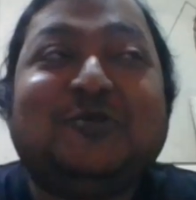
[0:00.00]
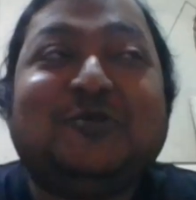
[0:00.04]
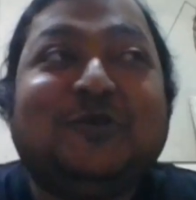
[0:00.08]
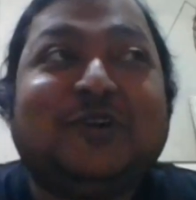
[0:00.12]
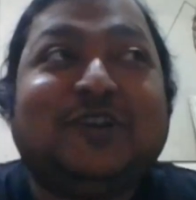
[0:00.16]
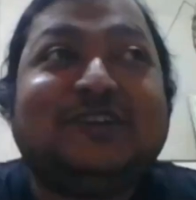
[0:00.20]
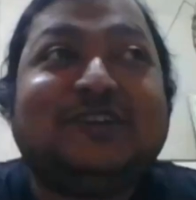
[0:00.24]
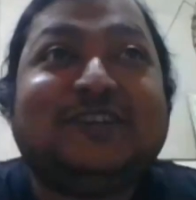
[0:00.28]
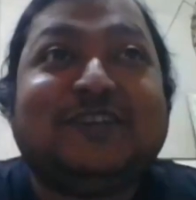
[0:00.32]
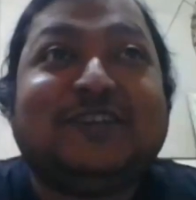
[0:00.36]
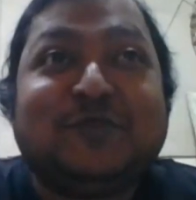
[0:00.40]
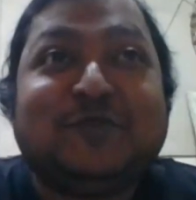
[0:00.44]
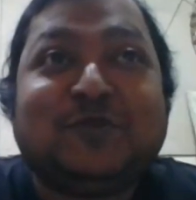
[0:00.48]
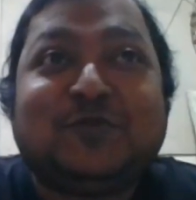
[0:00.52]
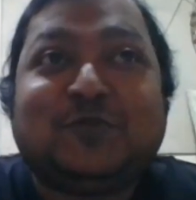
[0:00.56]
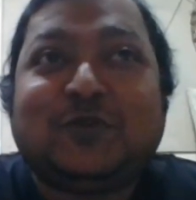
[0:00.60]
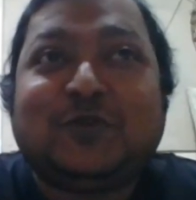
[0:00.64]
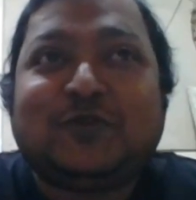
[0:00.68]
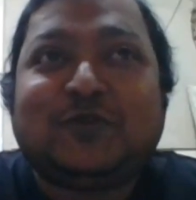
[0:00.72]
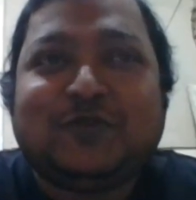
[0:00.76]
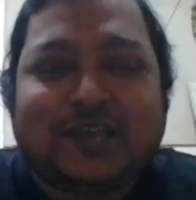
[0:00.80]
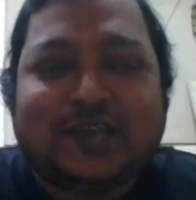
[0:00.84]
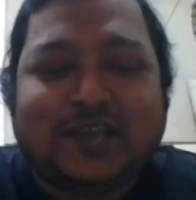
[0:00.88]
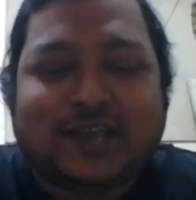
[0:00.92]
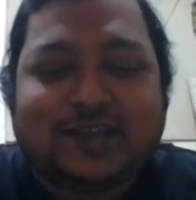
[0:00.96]
no worries. In
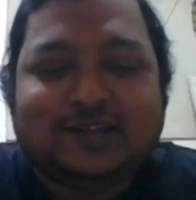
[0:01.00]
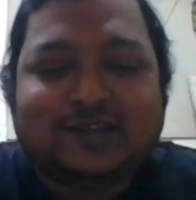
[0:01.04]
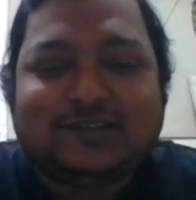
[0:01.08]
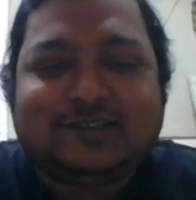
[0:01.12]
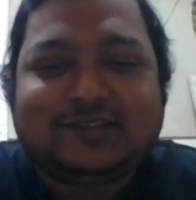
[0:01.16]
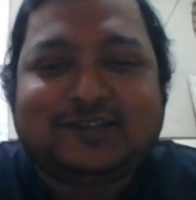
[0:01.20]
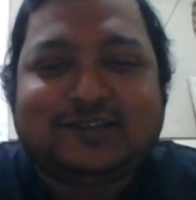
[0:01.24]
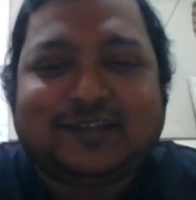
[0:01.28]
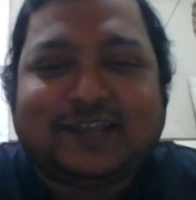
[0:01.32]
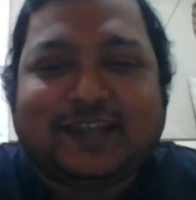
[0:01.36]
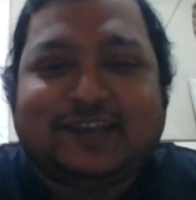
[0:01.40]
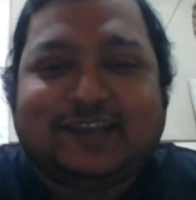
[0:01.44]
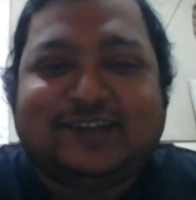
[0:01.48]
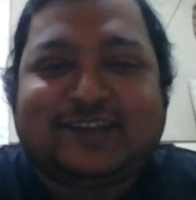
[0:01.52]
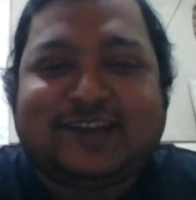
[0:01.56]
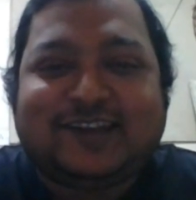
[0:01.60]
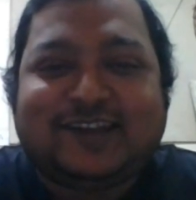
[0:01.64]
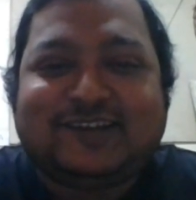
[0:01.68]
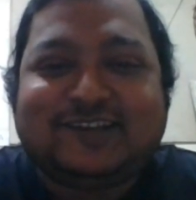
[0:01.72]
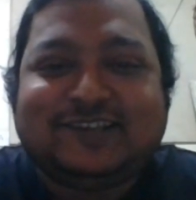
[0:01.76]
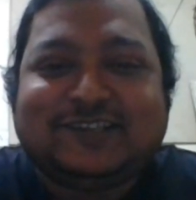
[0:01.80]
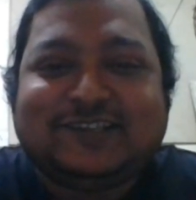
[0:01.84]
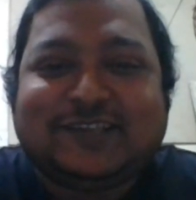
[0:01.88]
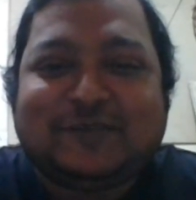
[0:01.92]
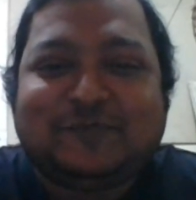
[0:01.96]
between, we had the
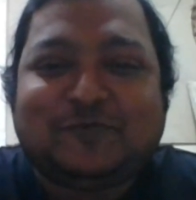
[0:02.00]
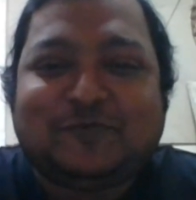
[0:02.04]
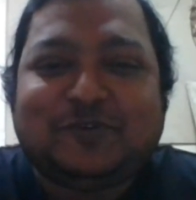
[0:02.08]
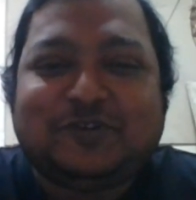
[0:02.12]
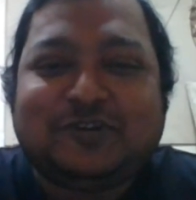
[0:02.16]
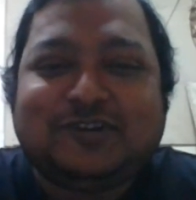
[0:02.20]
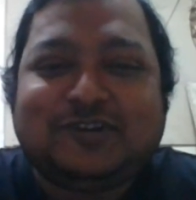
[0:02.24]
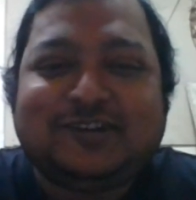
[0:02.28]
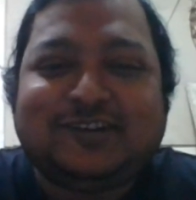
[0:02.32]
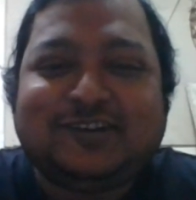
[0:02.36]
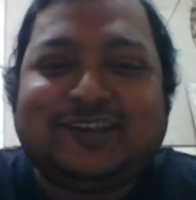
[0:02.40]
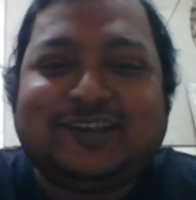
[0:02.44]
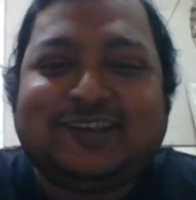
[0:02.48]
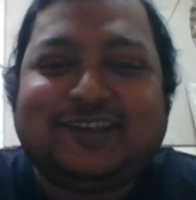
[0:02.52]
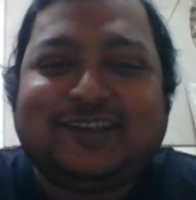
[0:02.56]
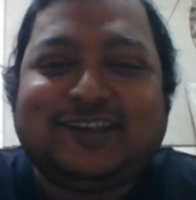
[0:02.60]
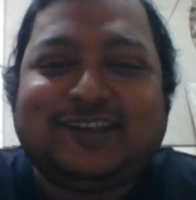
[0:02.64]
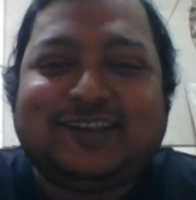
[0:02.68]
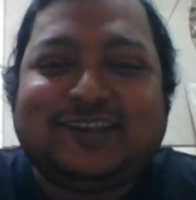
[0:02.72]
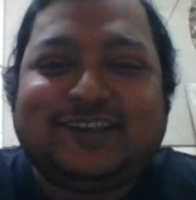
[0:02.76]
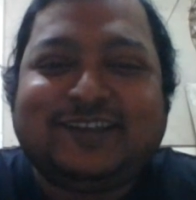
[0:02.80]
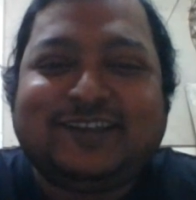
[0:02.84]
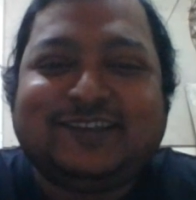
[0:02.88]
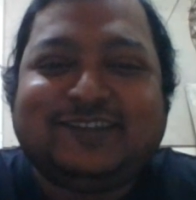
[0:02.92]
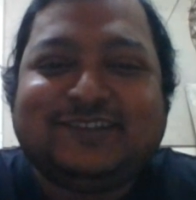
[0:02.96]
entire December
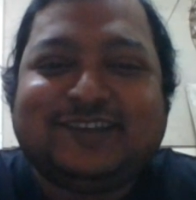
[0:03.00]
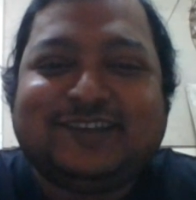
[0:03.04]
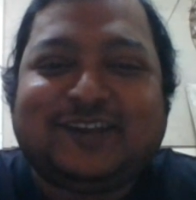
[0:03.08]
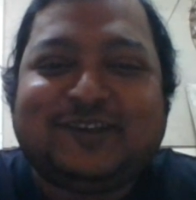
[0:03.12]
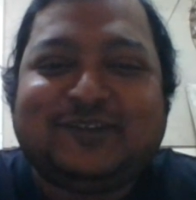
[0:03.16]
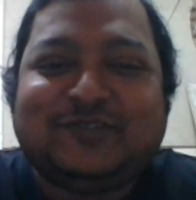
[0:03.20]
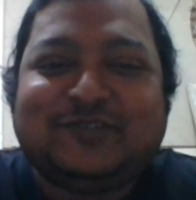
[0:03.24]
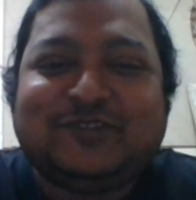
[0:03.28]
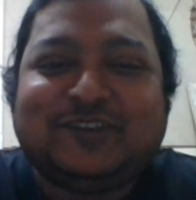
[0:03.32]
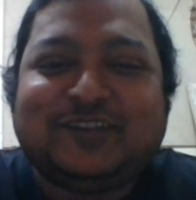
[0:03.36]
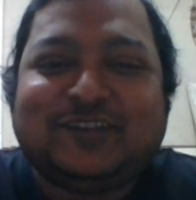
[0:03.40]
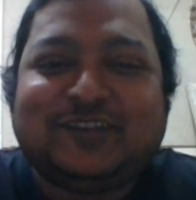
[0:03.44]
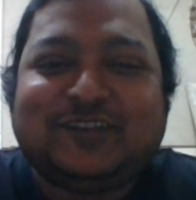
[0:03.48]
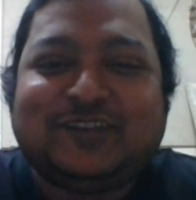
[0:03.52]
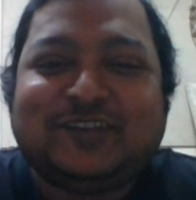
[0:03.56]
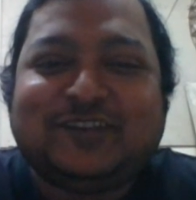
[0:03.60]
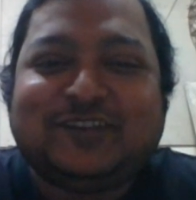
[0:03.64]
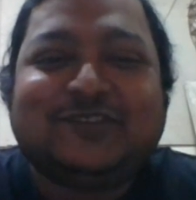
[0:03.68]
and January.